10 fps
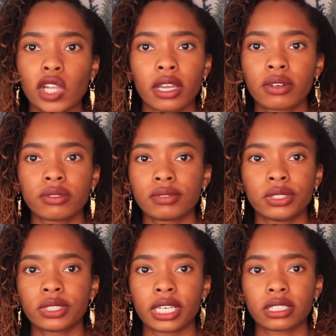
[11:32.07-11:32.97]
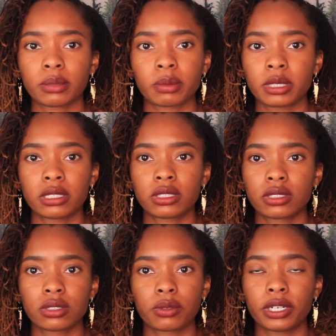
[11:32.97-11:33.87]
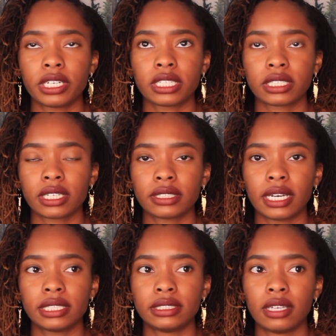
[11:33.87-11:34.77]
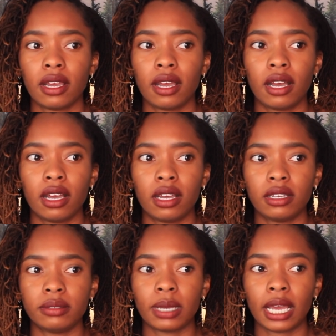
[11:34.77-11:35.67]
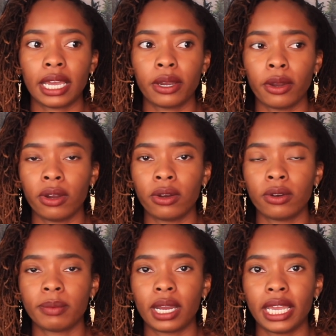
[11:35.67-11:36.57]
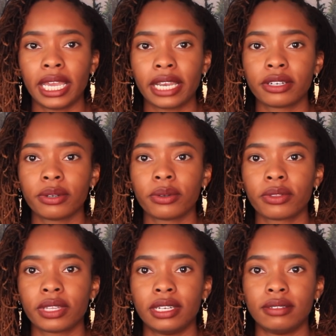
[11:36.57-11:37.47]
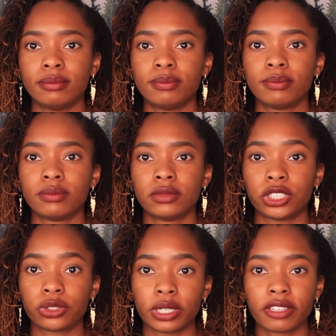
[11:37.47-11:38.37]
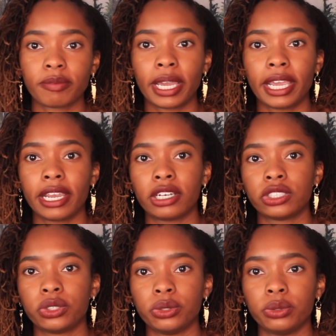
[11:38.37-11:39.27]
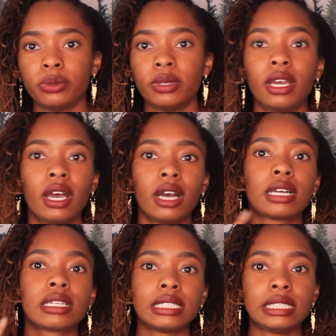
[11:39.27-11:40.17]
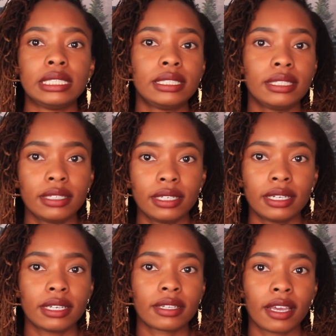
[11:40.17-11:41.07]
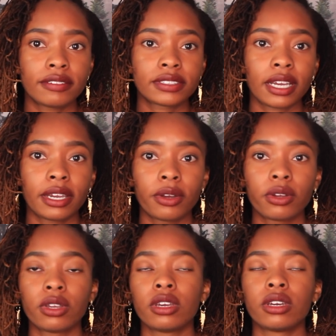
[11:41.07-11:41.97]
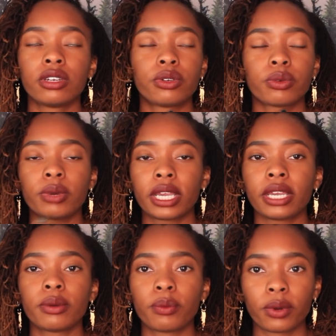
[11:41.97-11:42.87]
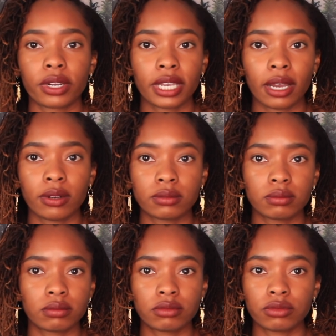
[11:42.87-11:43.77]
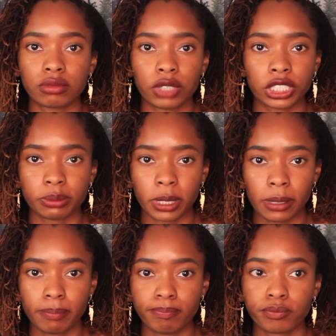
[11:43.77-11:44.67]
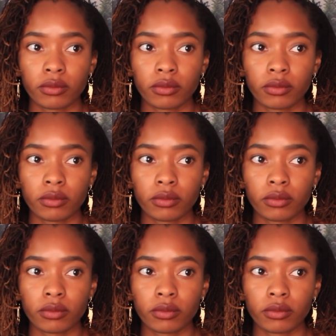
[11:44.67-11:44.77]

don't use hair supplements or anything like that. I owe my hair growth and the strength of my hair to a clean eating lifestyle, great workout regimen,